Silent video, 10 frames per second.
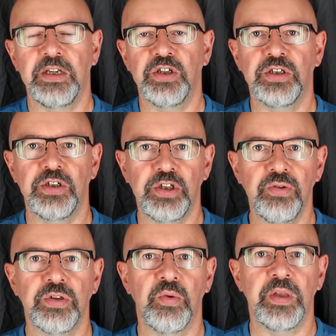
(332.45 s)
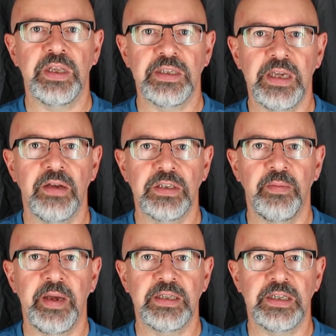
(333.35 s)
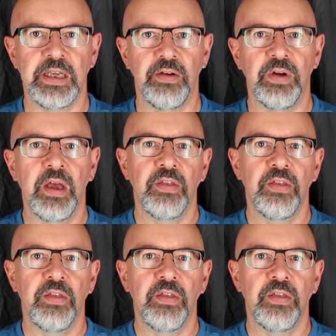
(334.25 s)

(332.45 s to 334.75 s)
Just choose the one that sounds the best to you.